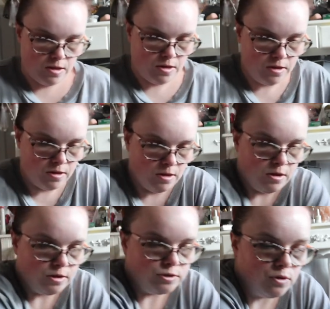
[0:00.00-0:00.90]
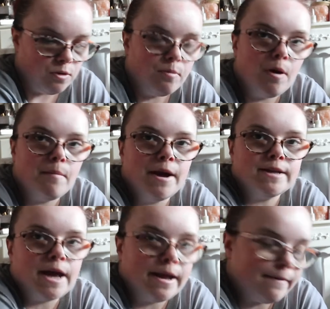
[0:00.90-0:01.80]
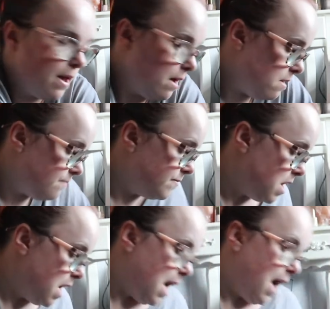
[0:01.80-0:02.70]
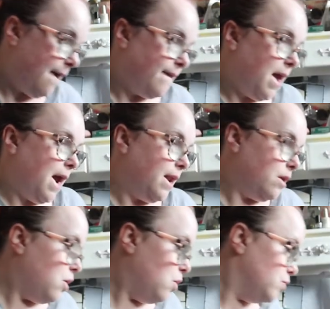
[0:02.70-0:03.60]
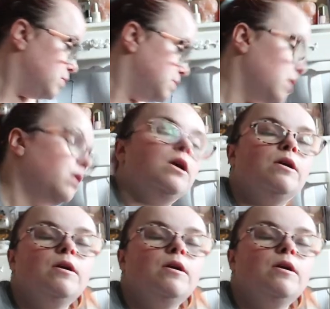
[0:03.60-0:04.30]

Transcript: So pop that down there. And then also